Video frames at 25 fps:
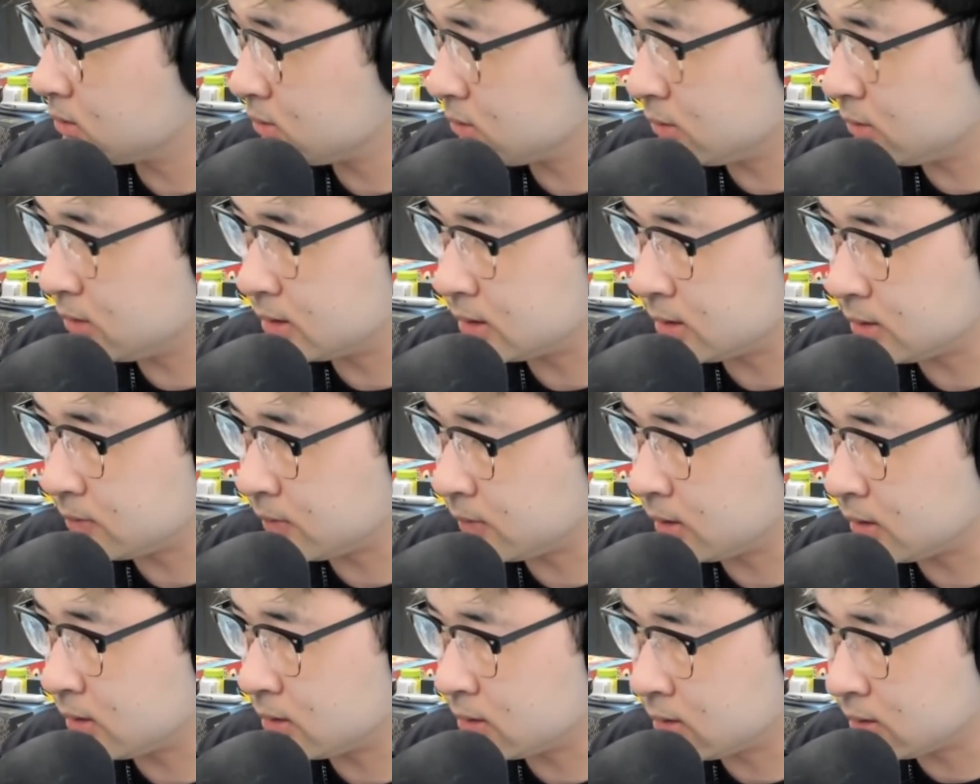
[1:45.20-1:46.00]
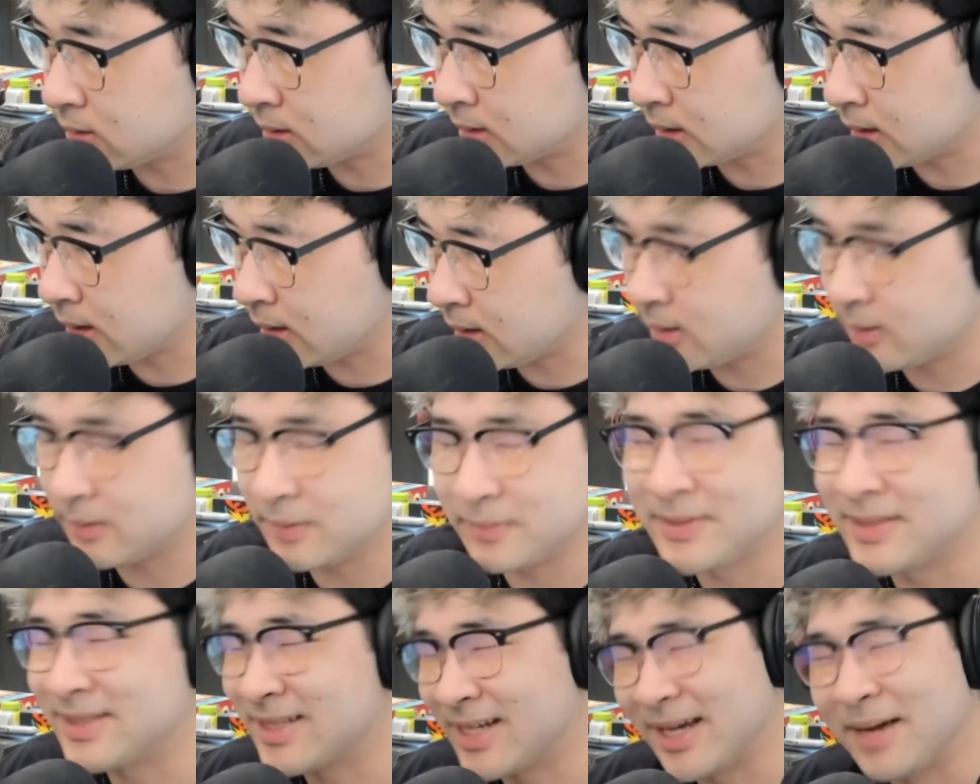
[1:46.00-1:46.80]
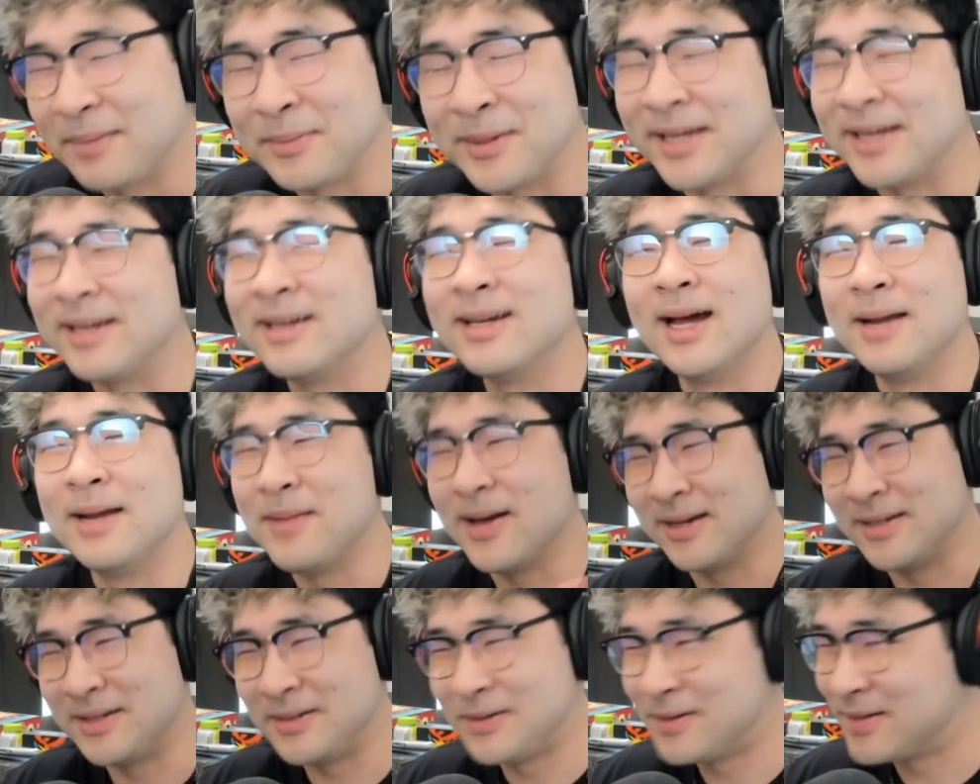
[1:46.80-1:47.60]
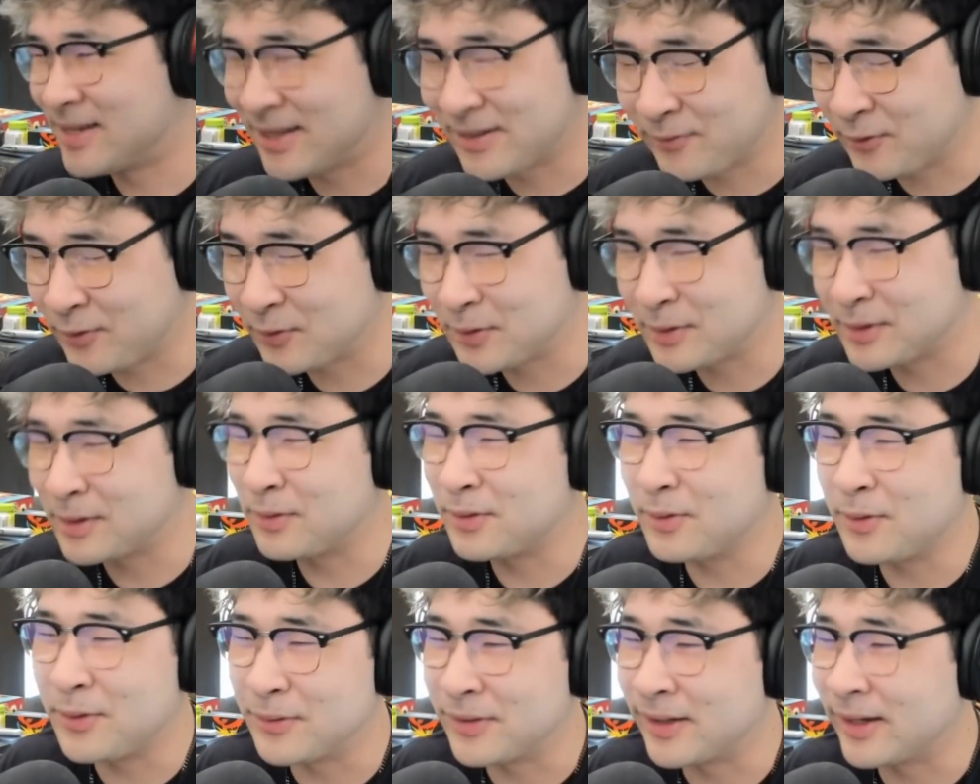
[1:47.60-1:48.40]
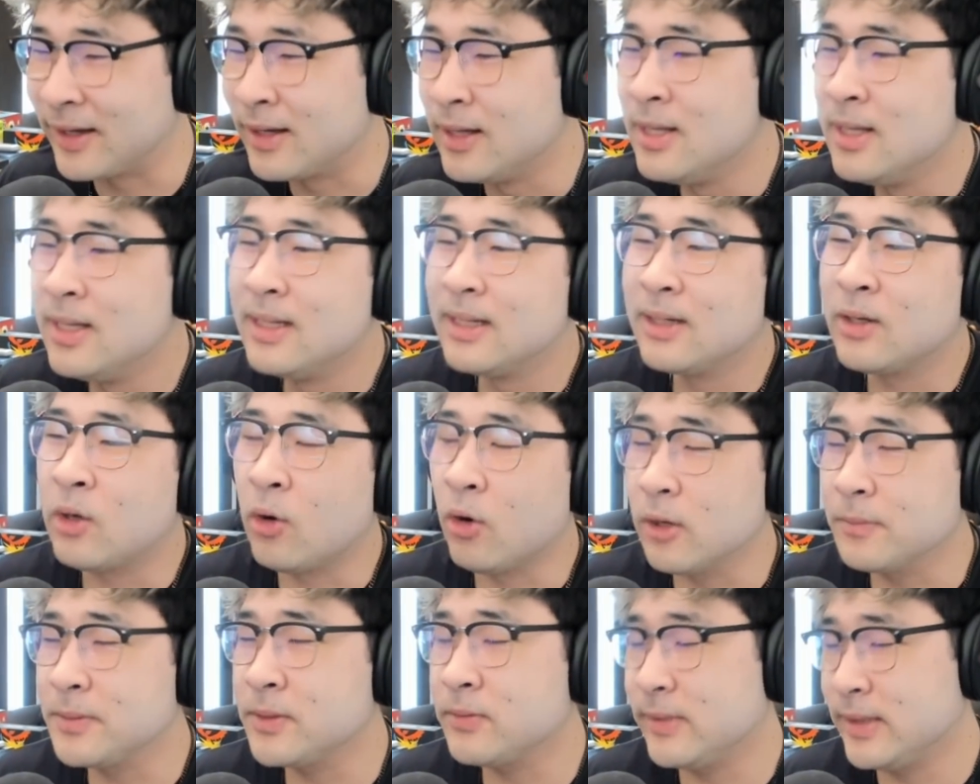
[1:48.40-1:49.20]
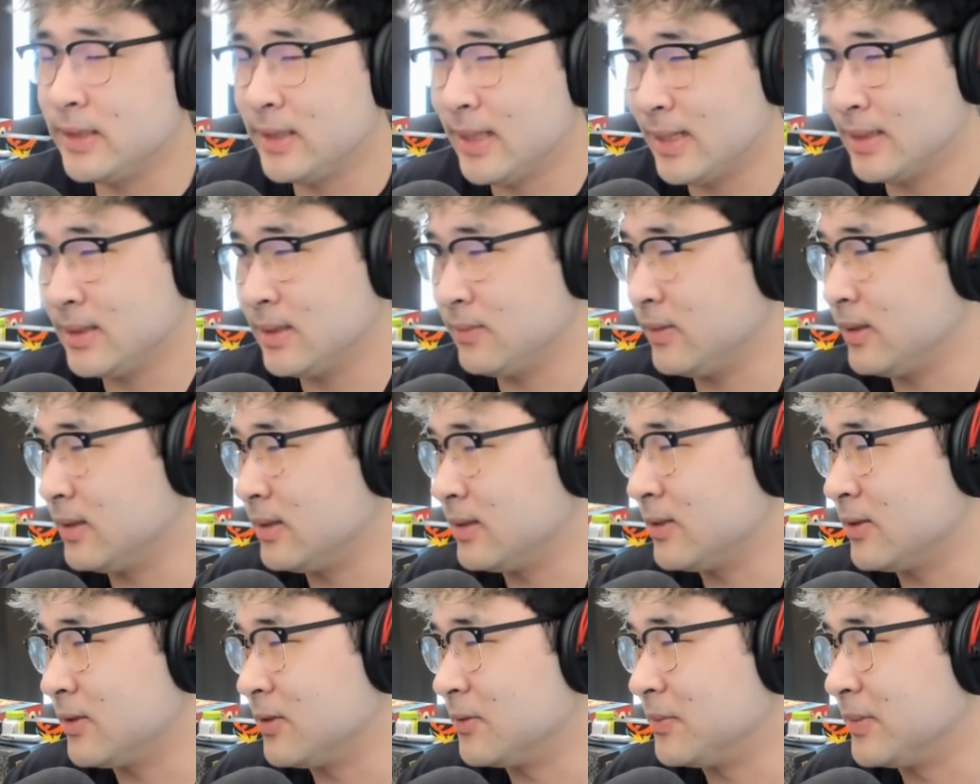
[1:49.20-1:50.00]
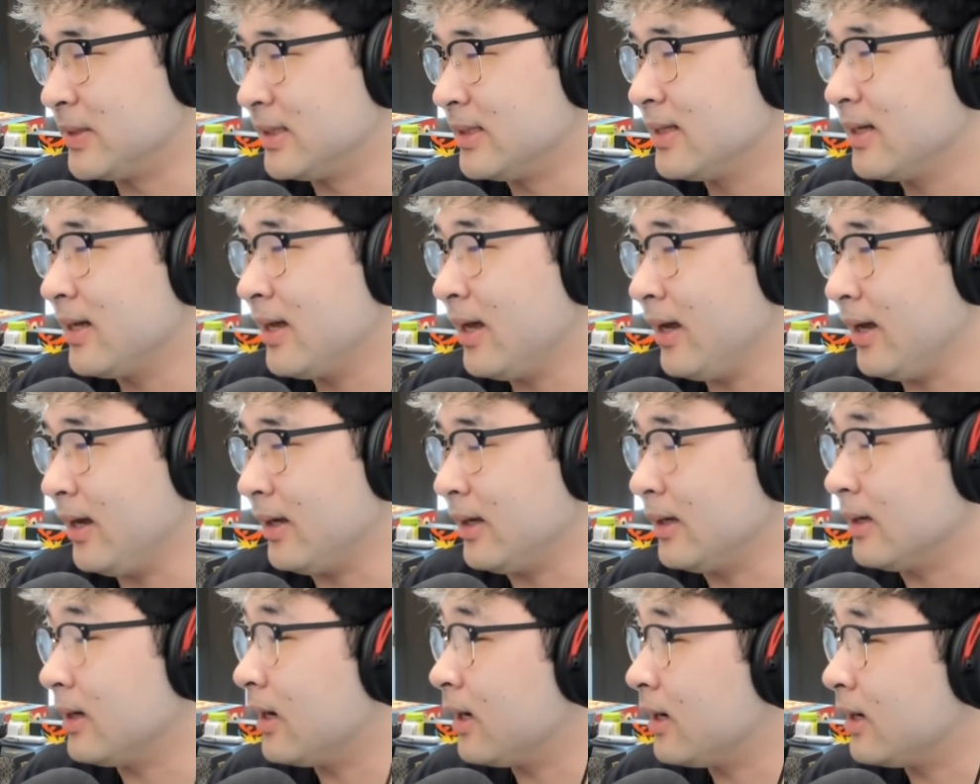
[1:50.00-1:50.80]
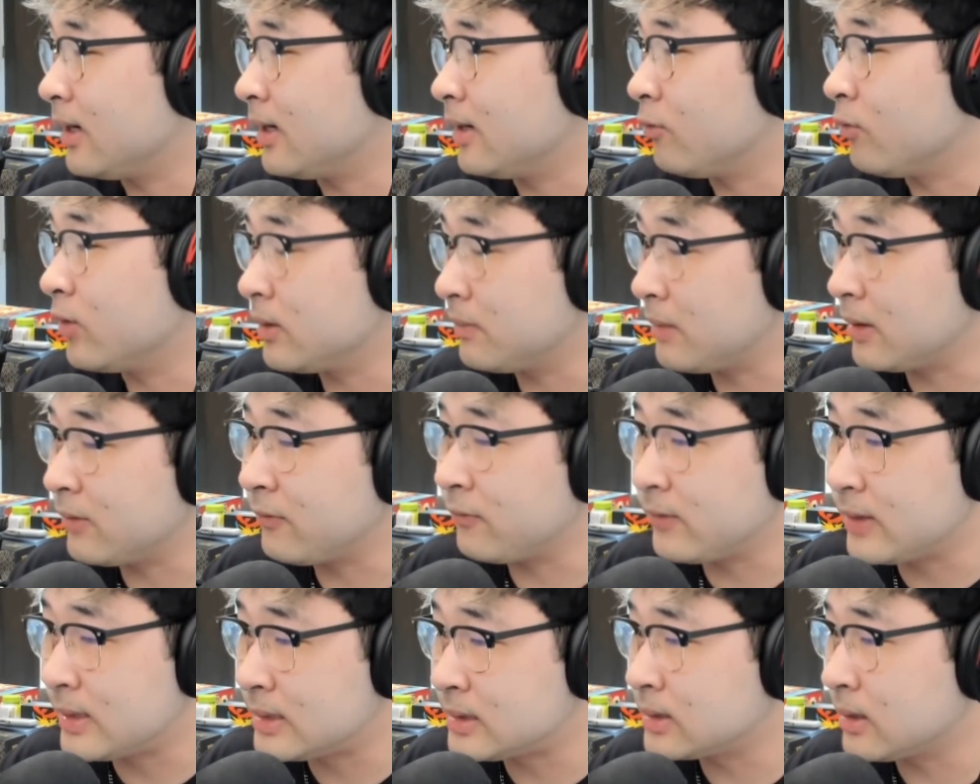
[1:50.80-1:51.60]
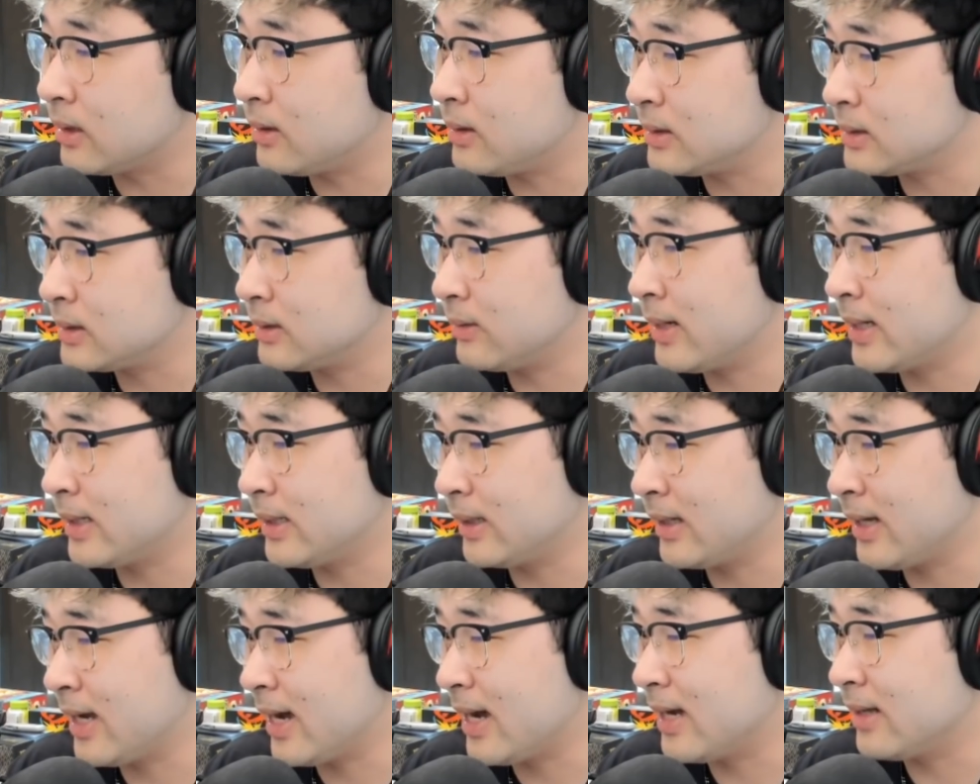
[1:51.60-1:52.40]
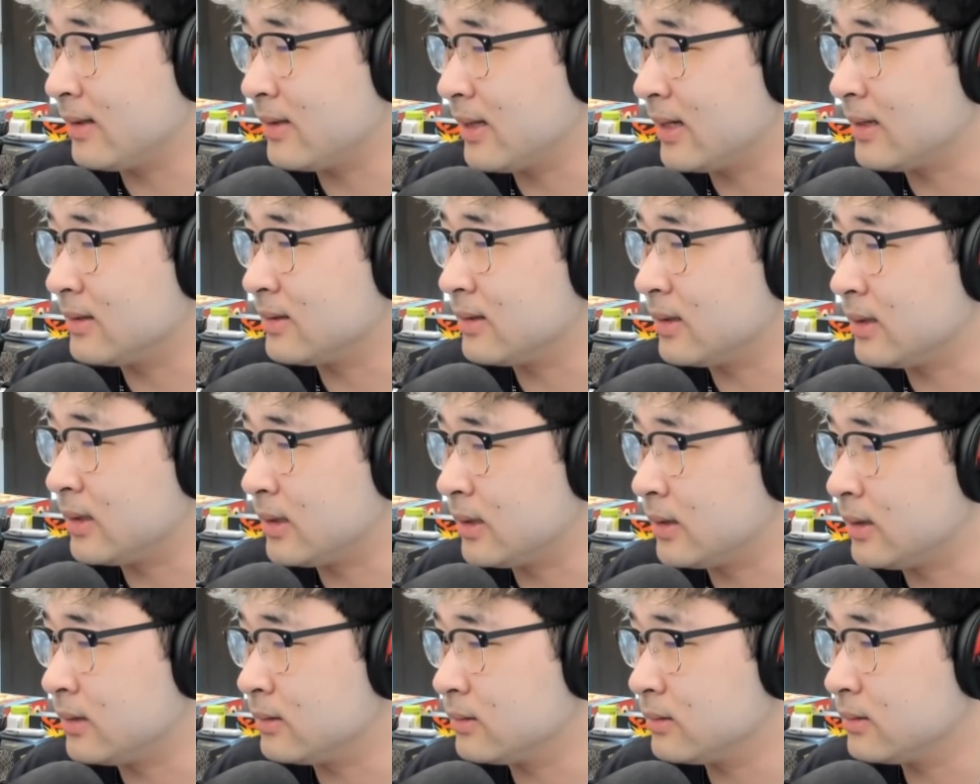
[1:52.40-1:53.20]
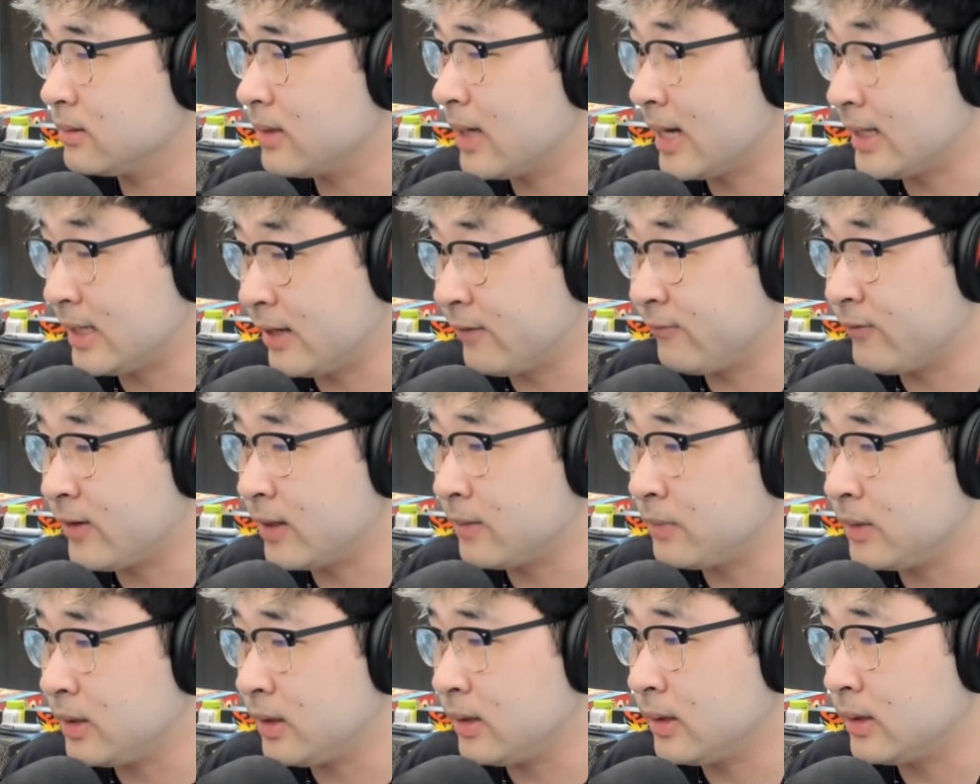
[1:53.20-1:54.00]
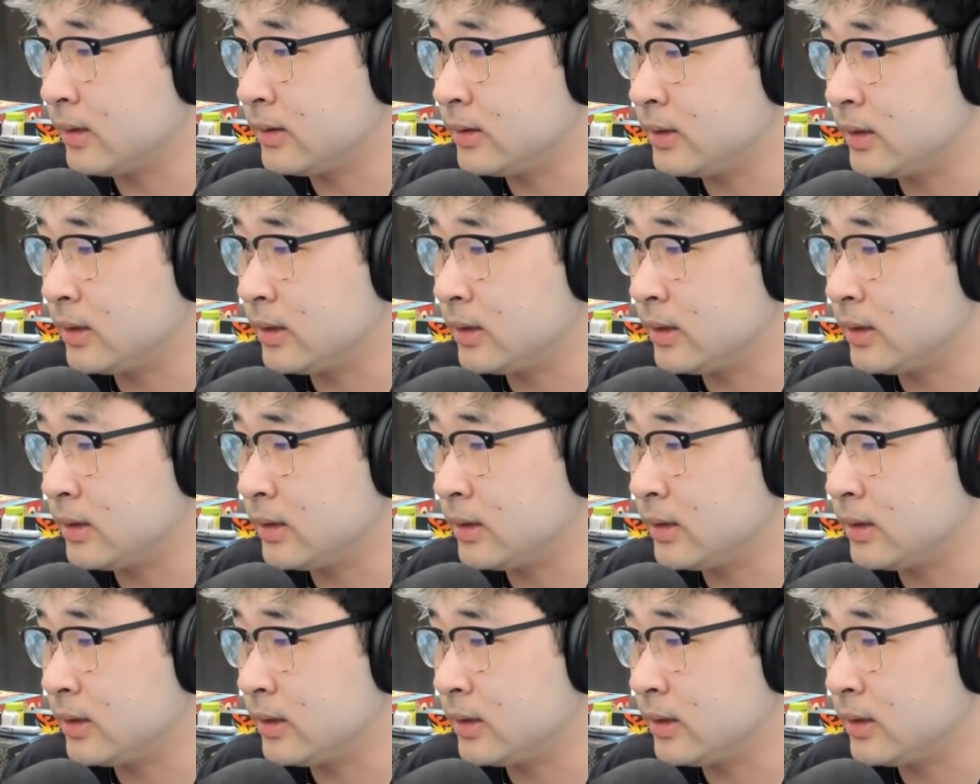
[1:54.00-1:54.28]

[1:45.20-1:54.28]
listen Peter, there's a guy. I'm just kidding. I'm kidding. I'm not gonna do that for the whole thing. Corpse reached out to me and told me, hey, one of my friends also had a cat that had FIP, and